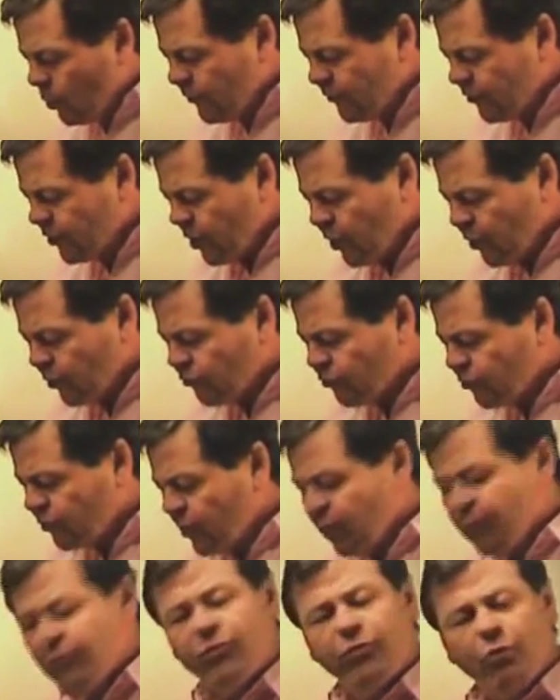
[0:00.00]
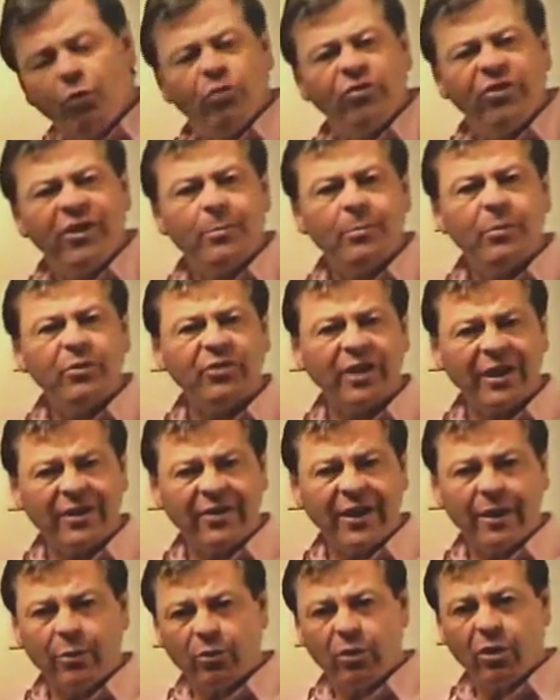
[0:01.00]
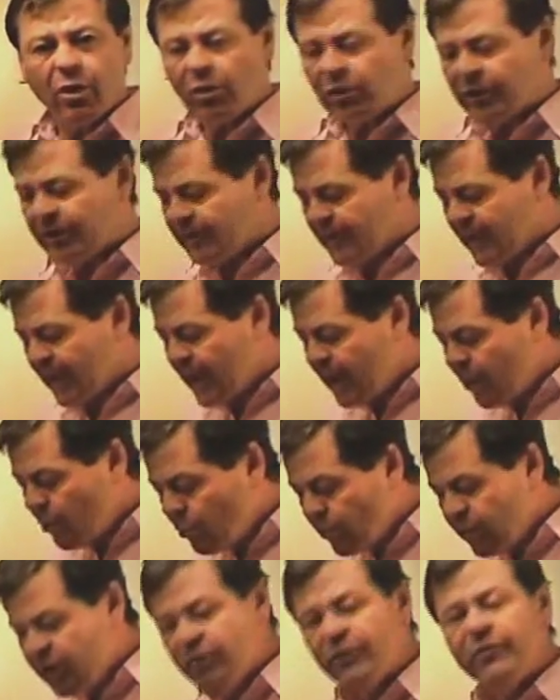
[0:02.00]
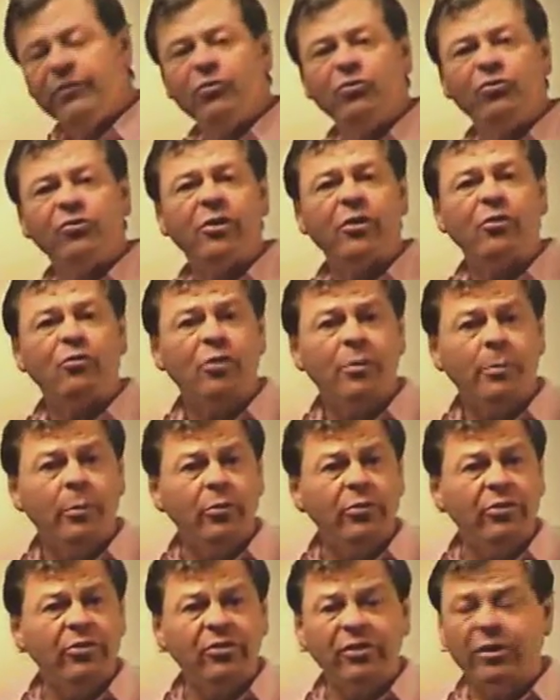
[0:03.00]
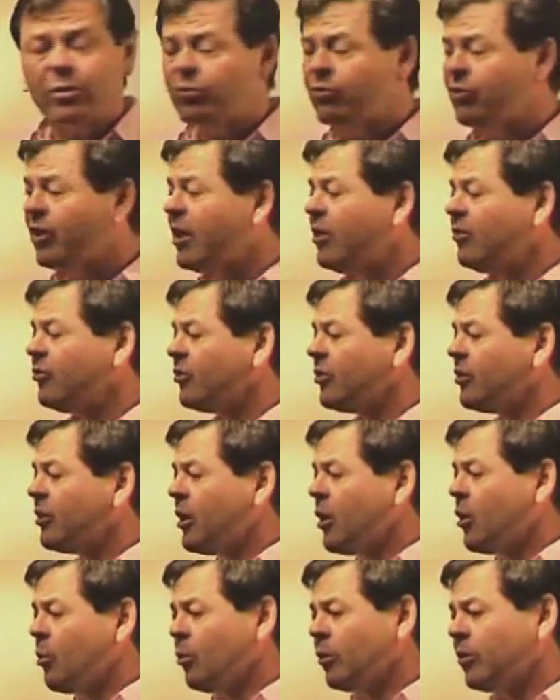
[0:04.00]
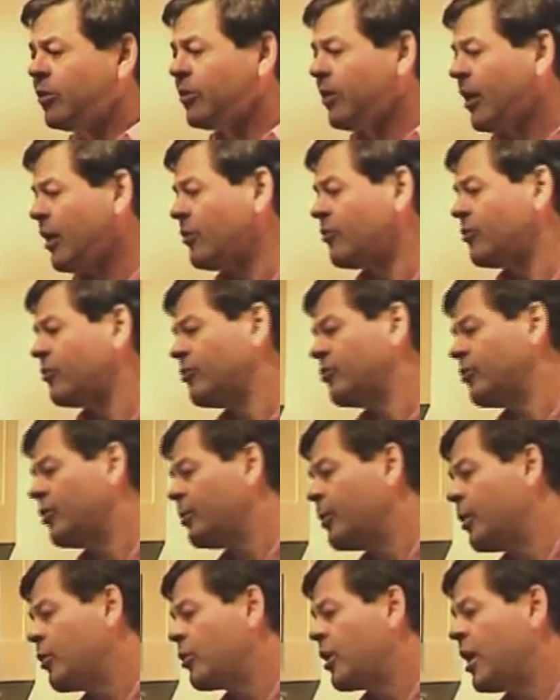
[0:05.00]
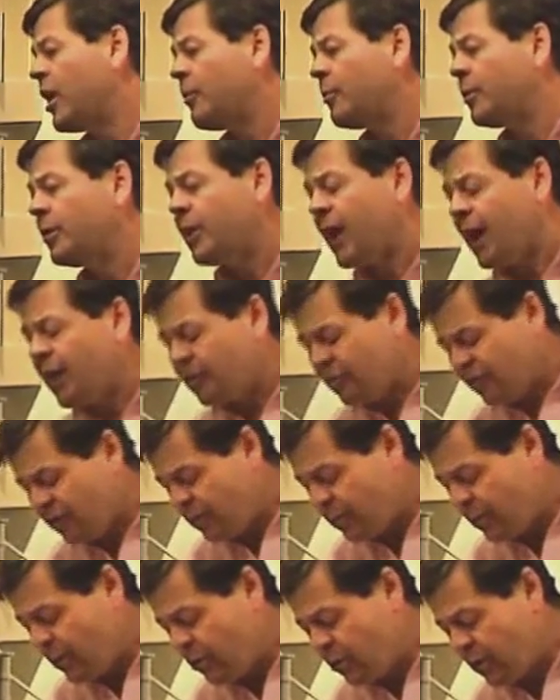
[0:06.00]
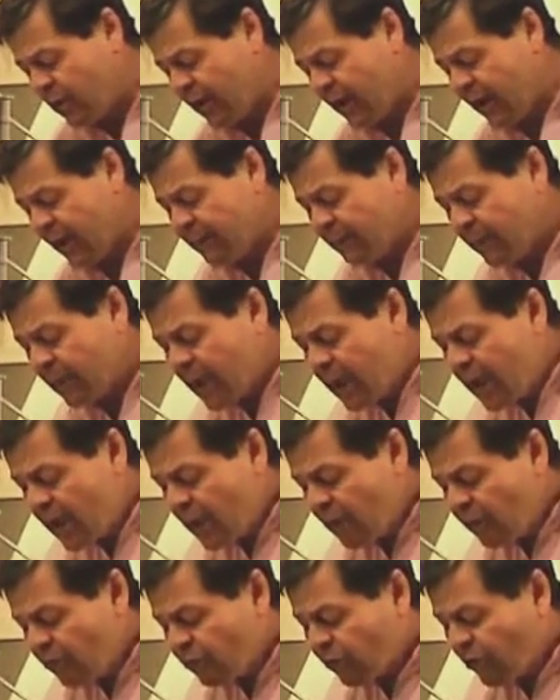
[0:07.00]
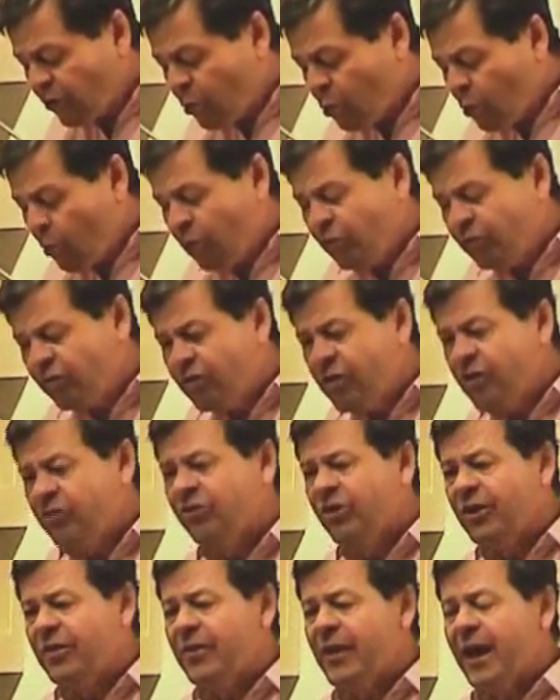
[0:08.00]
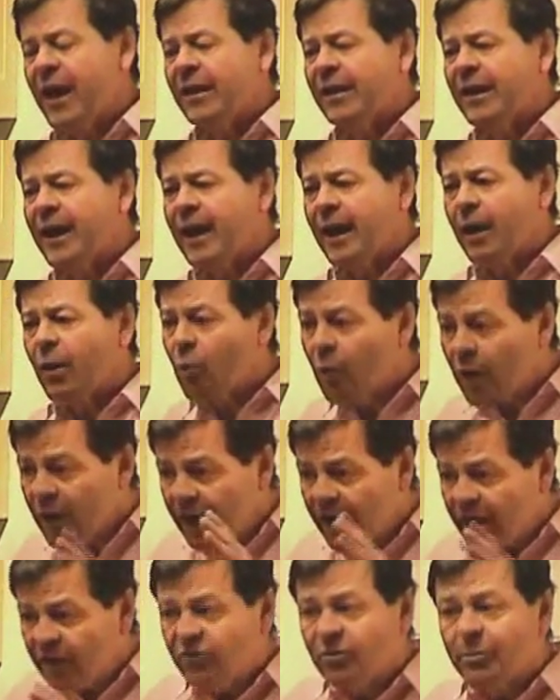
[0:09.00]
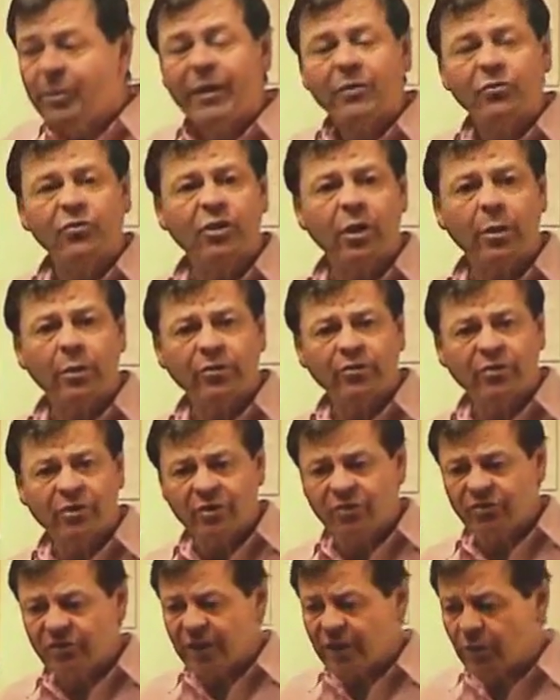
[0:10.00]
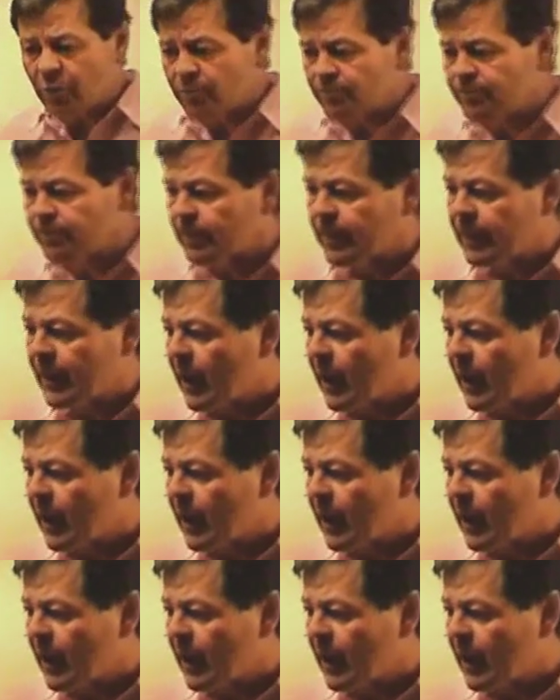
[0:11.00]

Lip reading: We've got 14% alcohol in there. We use the triple distilled yeast with turbocarbon and turbo clear. So the wash that's in there now is about to go into the still.